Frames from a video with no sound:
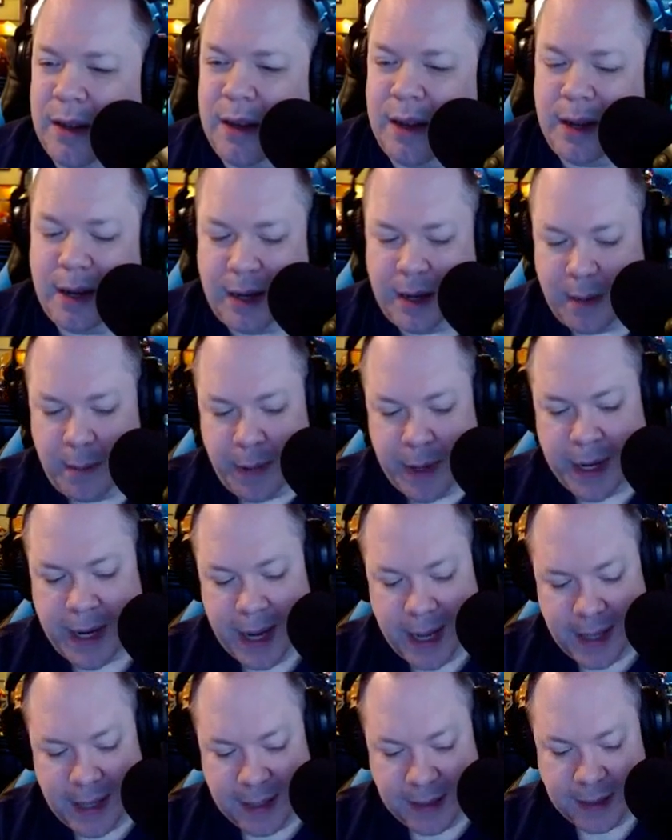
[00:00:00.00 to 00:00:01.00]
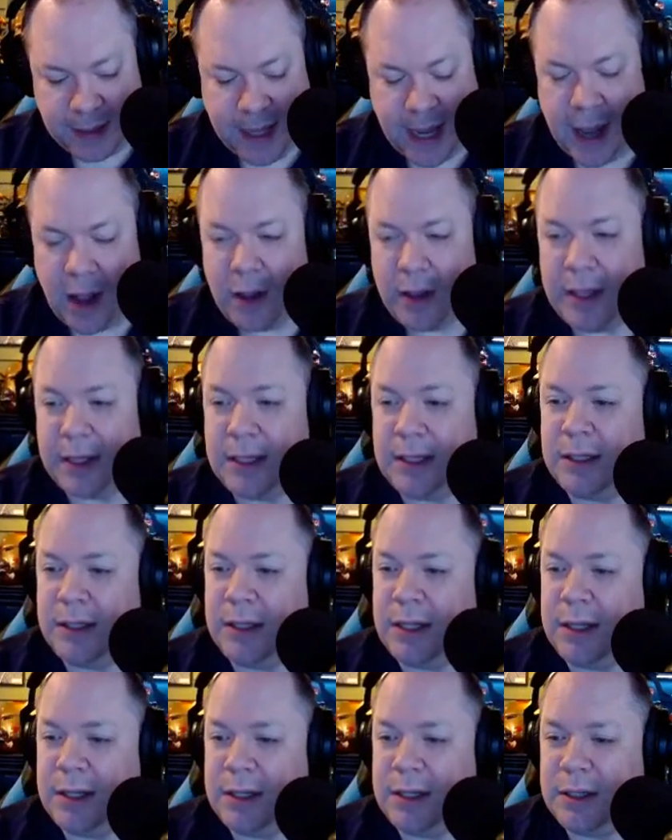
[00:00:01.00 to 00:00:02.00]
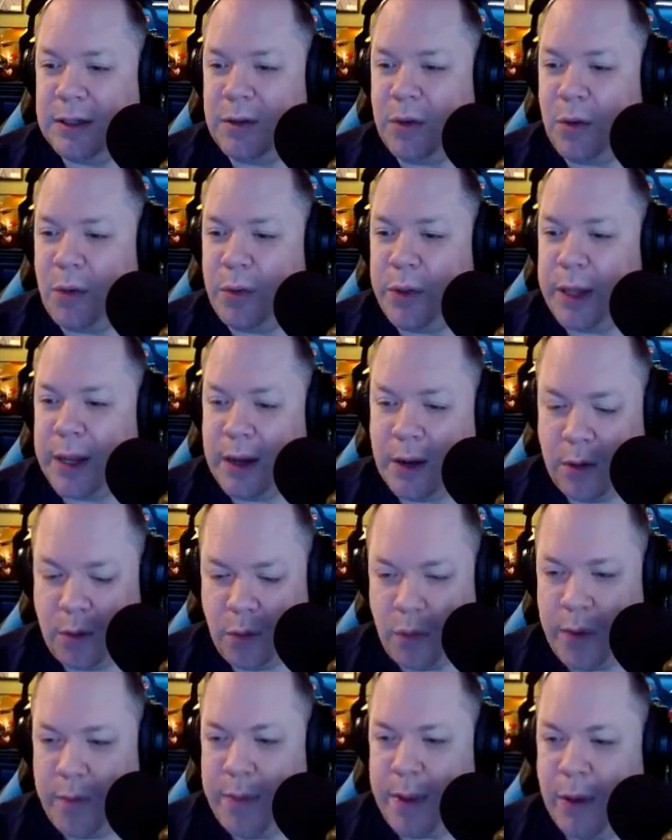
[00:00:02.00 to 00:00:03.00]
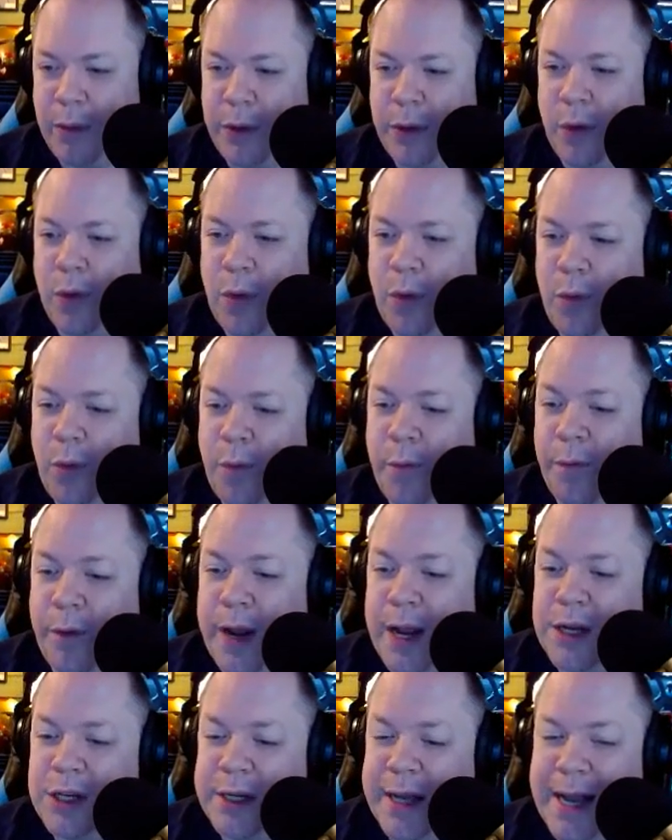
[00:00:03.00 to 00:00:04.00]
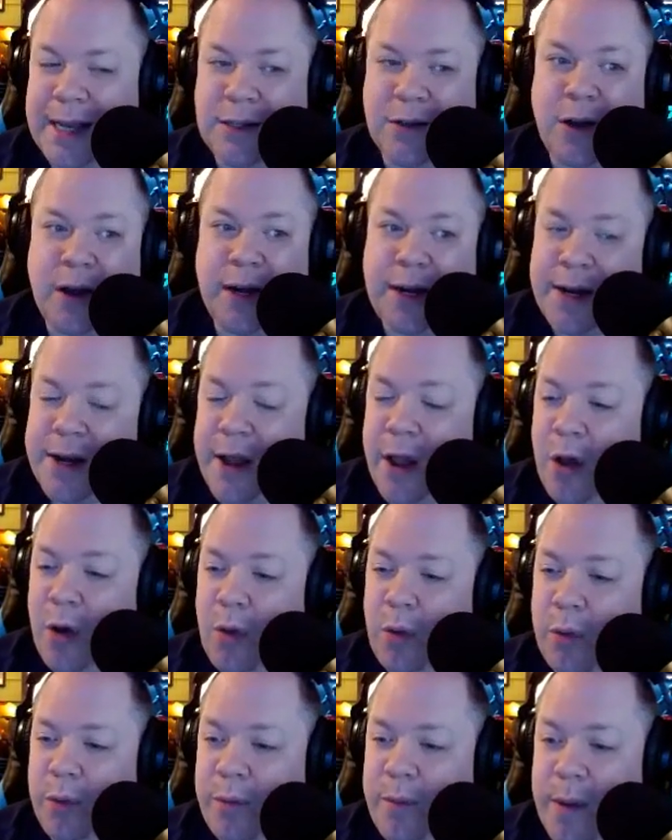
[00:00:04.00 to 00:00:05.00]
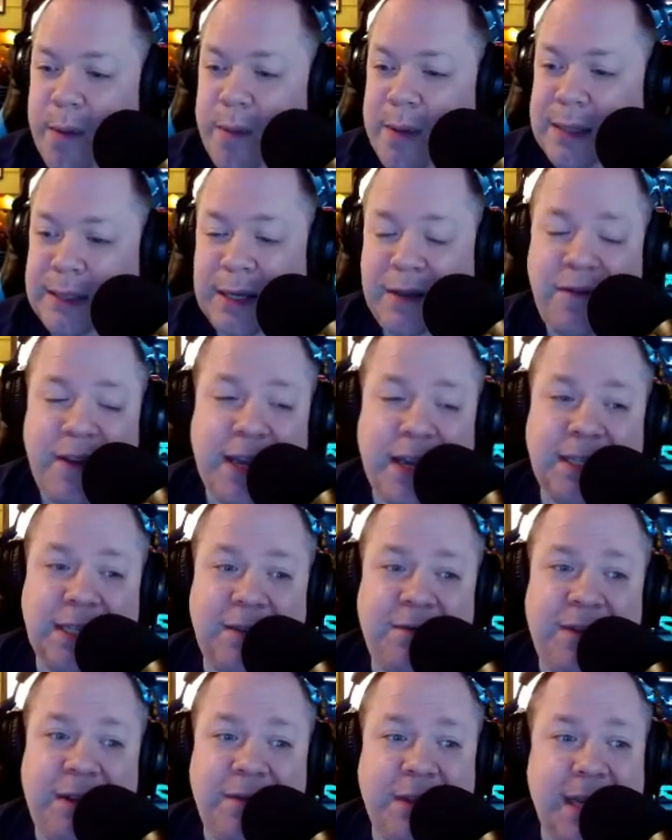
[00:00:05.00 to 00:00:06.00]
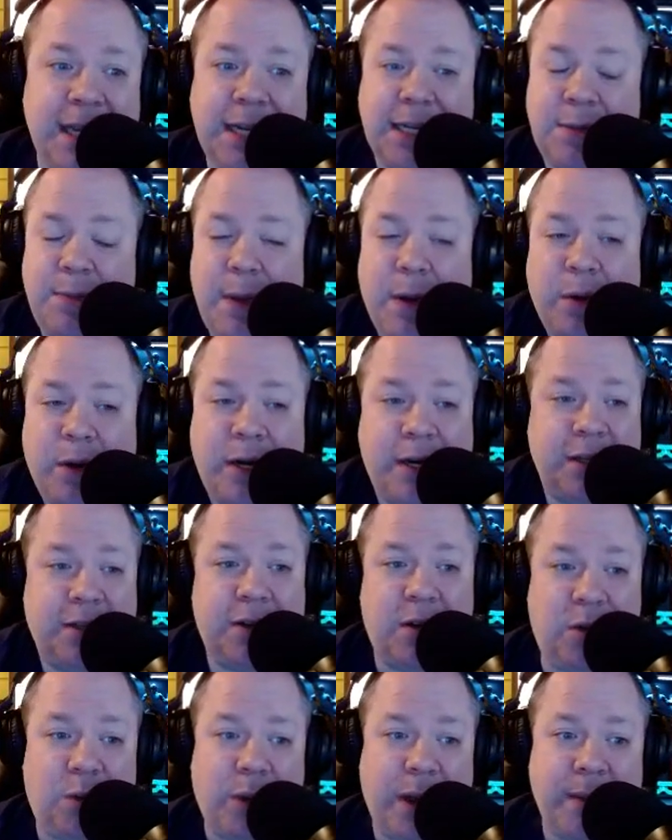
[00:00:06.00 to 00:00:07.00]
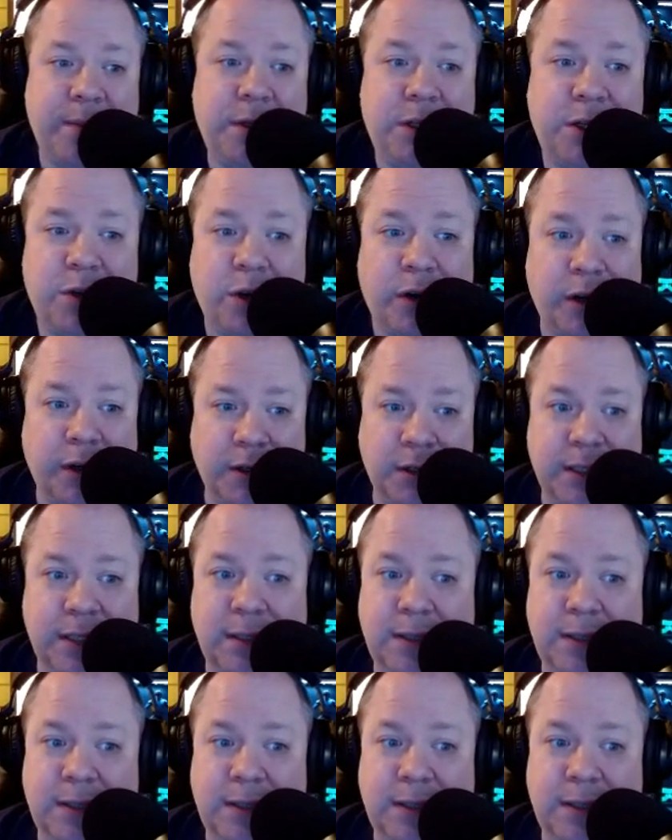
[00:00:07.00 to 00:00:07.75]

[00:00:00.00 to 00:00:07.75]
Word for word: I, but again, this is how this is this is the whole thing we built the whole franchise on. You know, Amazing Fantasy 15. He's building his own web shooters.